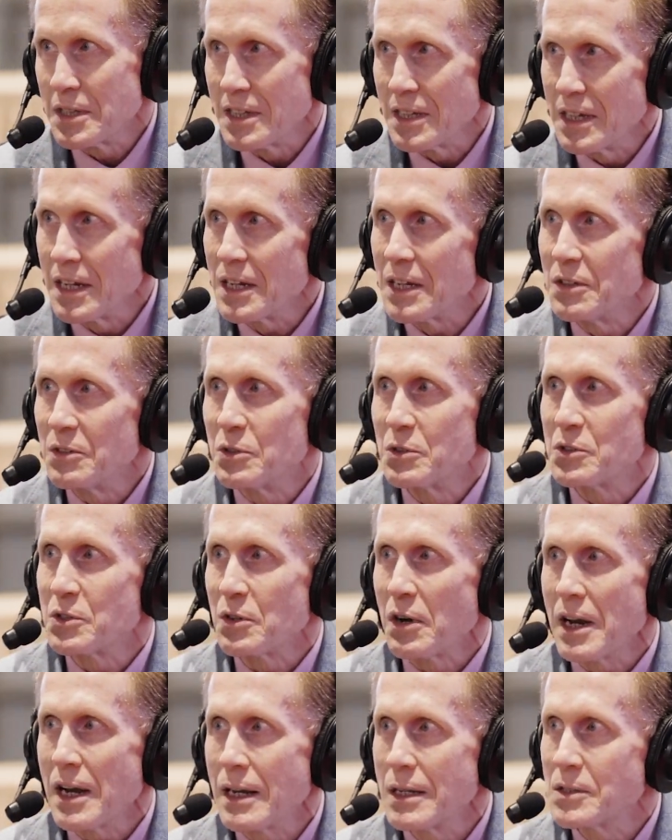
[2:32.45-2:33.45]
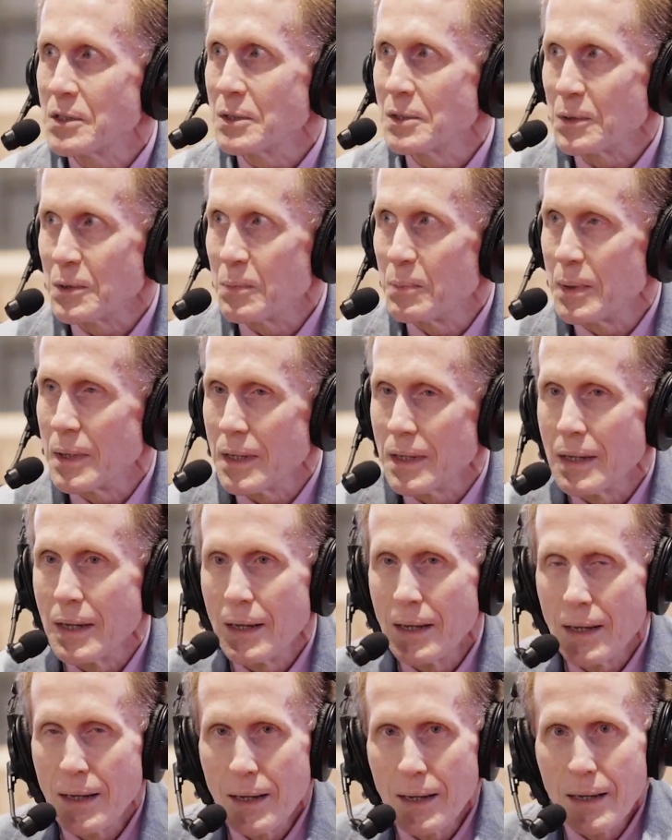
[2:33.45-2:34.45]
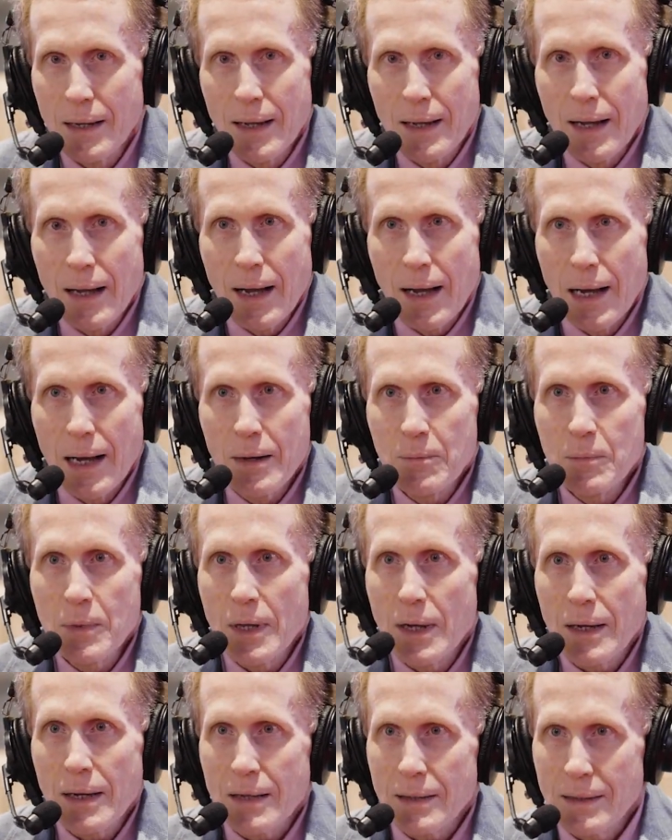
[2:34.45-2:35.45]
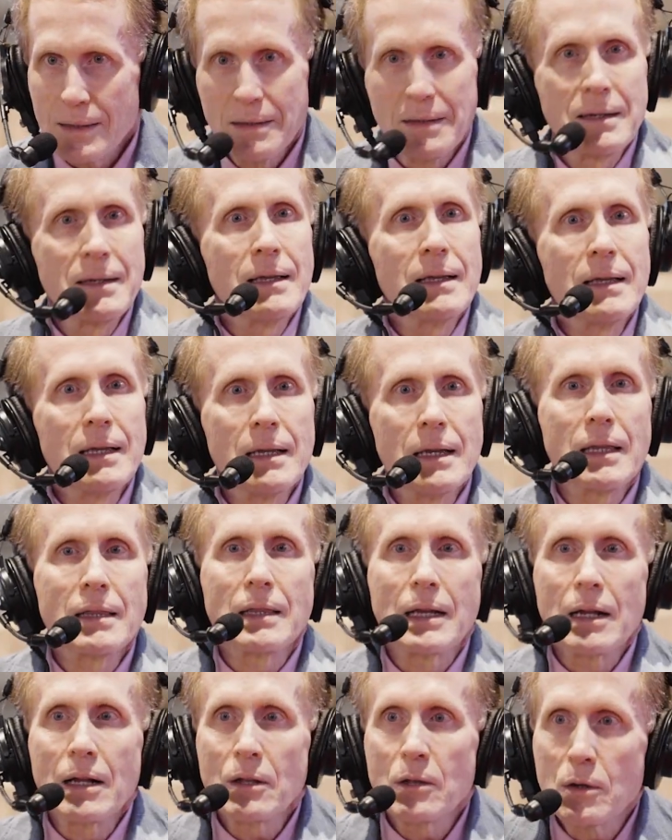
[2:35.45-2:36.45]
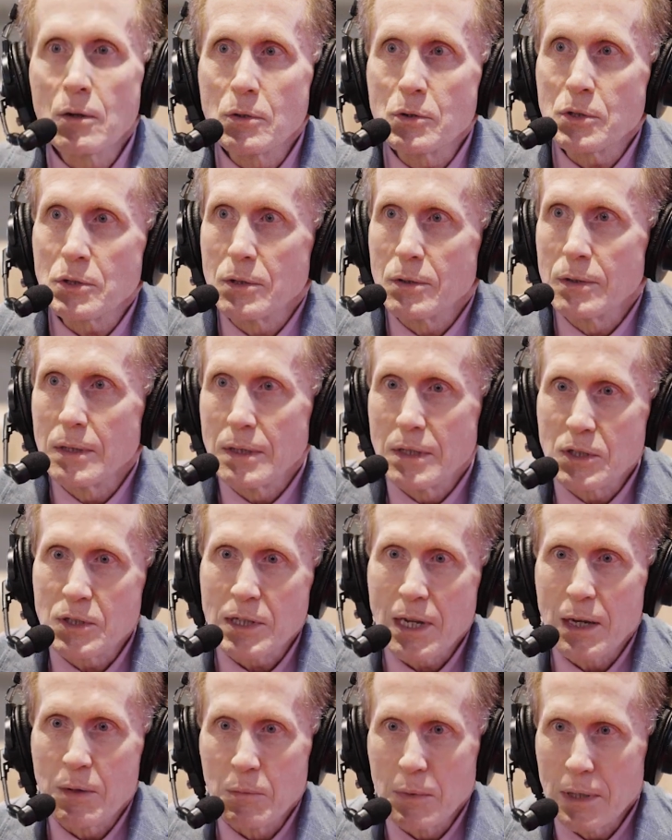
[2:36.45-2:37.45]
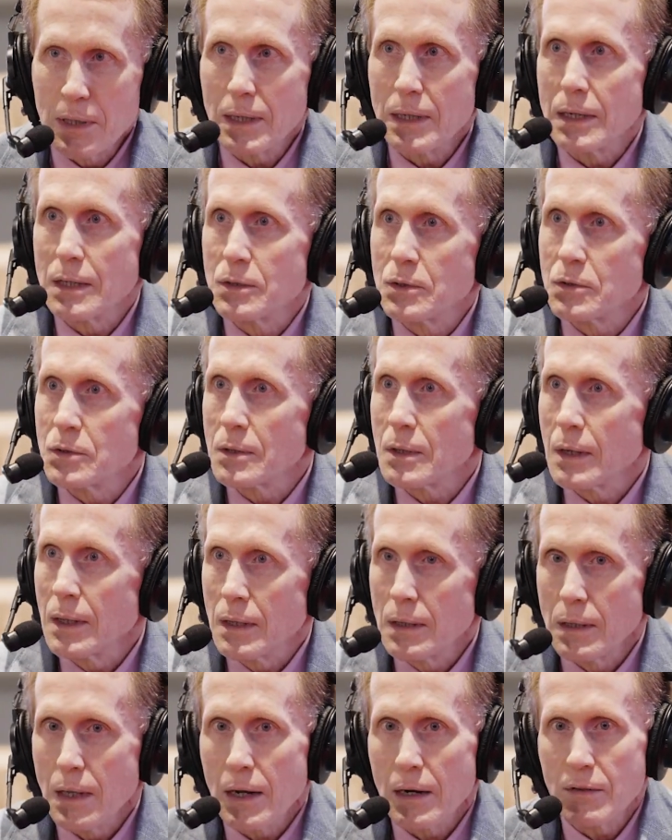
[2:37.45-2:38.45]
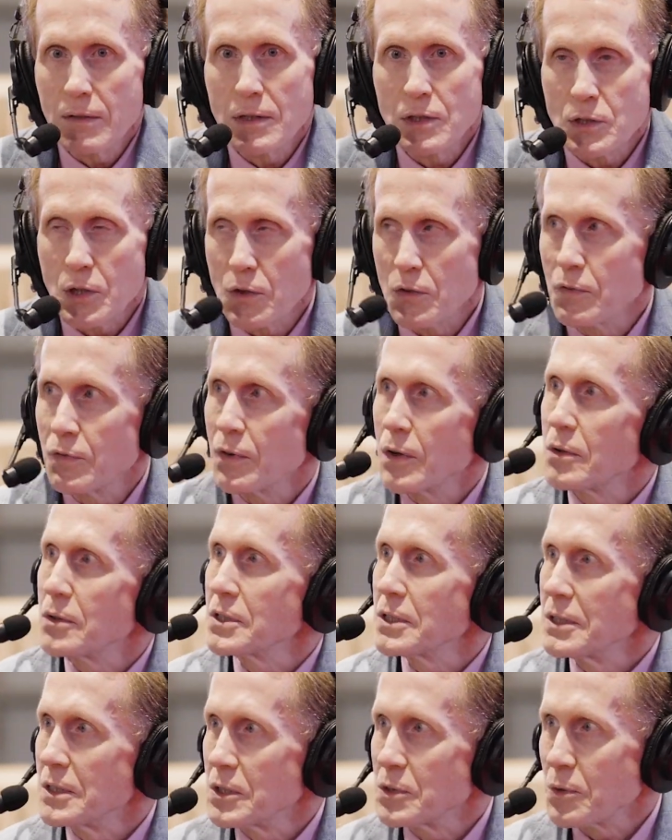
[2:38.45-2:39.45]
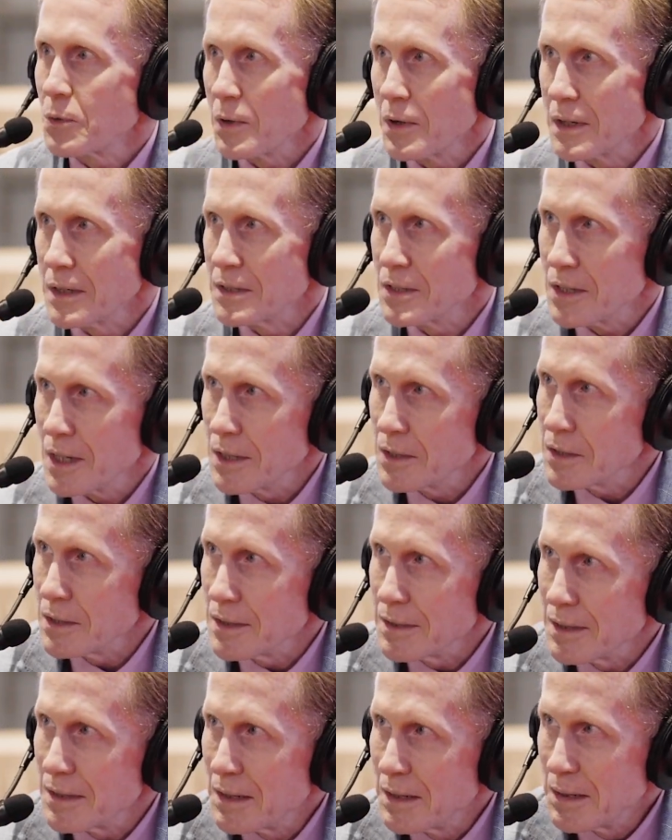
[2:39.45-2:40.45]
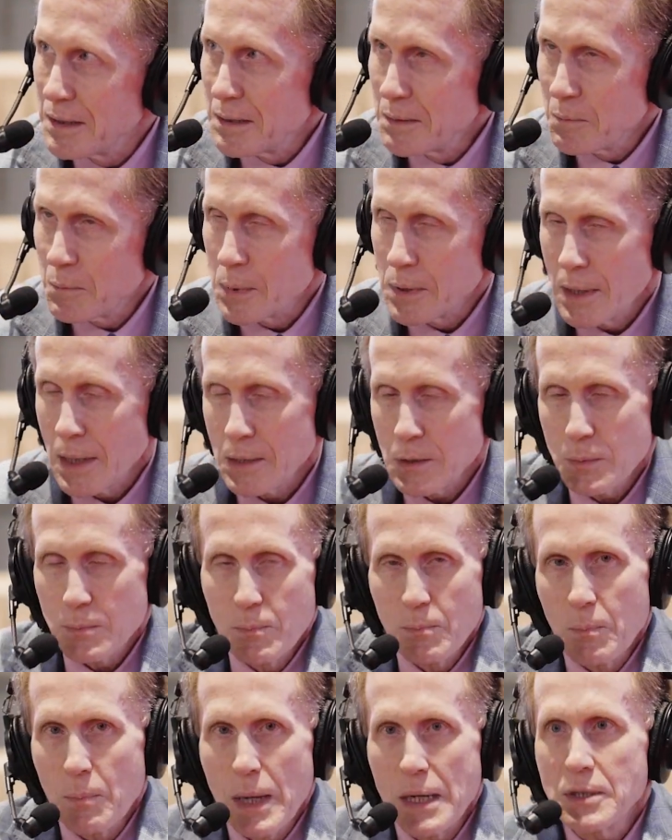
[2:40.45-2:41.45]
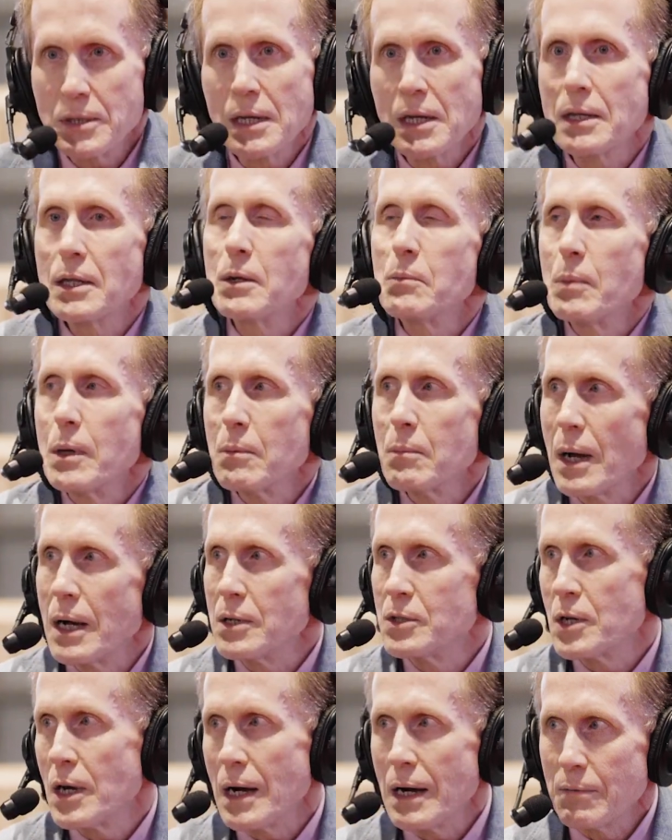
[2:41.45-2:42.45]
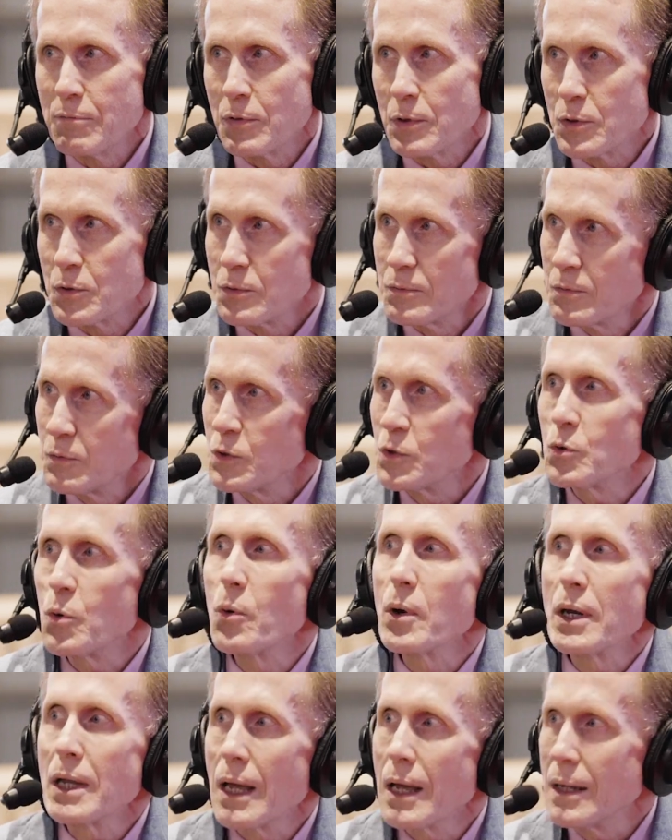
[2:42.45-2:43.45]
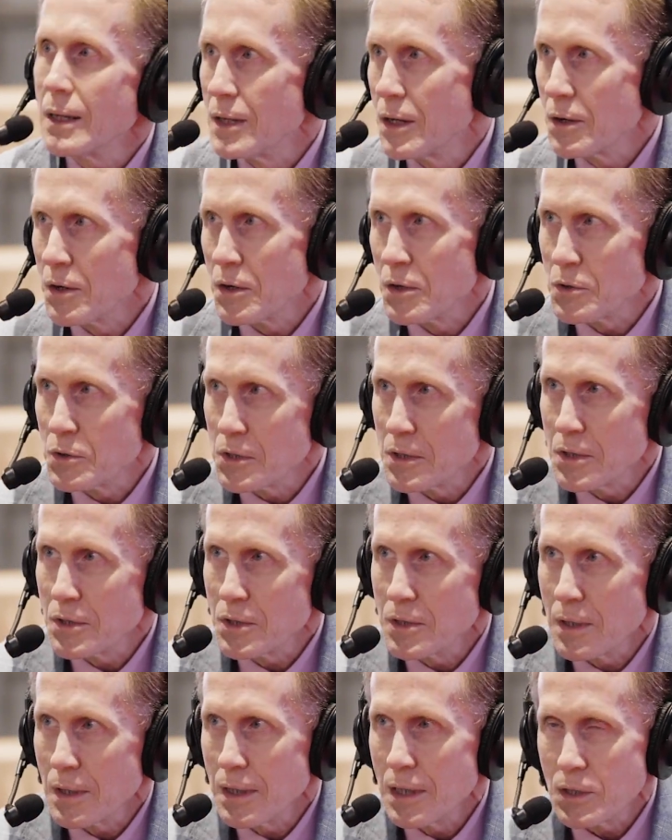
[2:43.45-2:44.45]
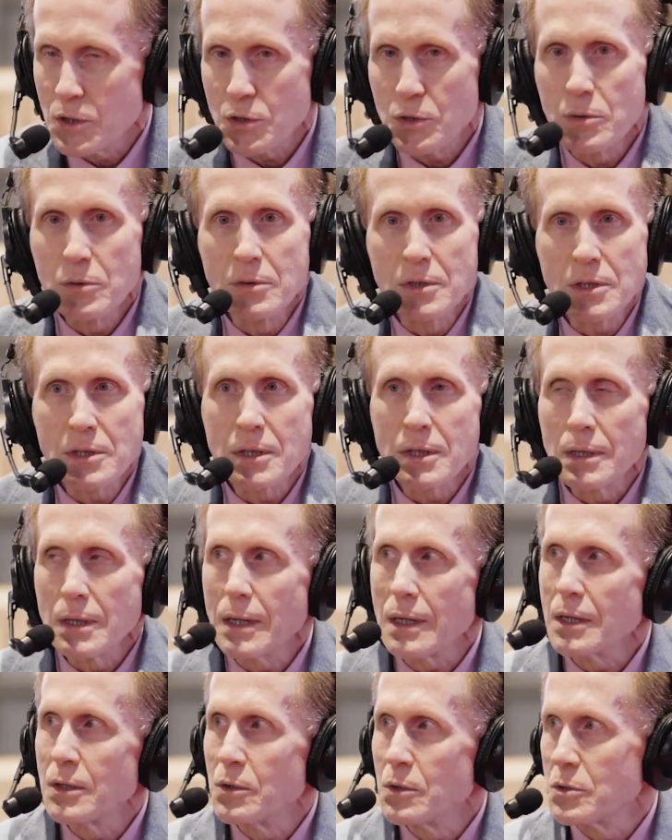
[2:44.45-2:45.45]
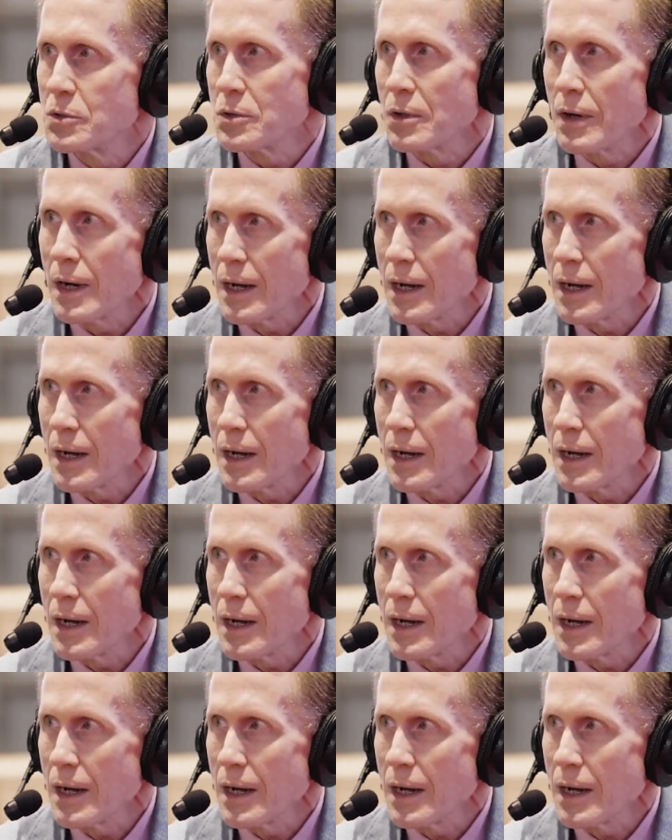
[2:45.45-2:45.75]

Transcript: think and use their hands a little bit. I'm not anything close to in the same league as a lot of these other folks in this organization. But that's basically been my job for 28 years, is to get students to think and use their